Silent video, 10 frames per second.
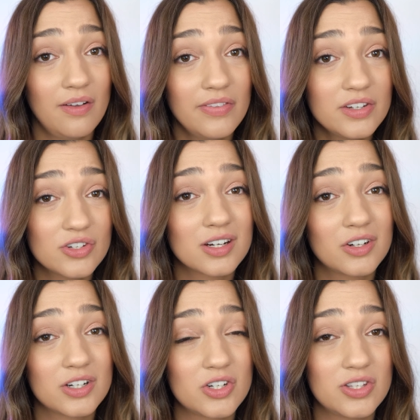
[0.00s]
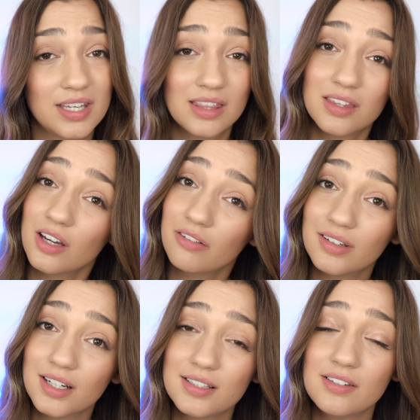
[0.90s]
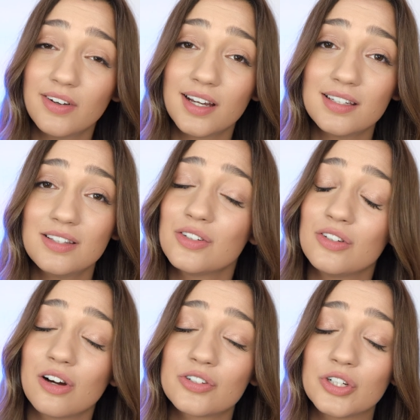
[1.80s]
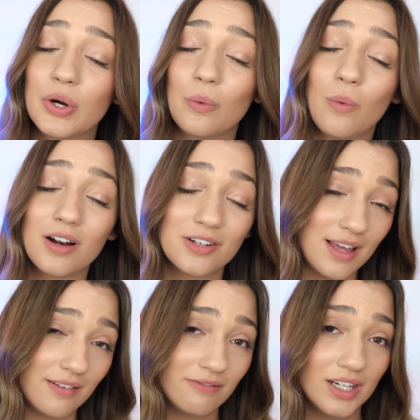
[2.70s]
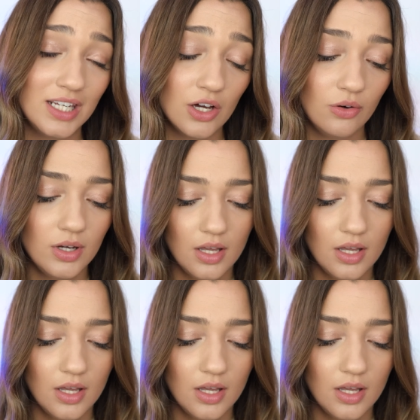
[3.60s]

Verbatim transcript: on this. Should Christians get the COVID-19 vaccine? So y'all should go watch that video.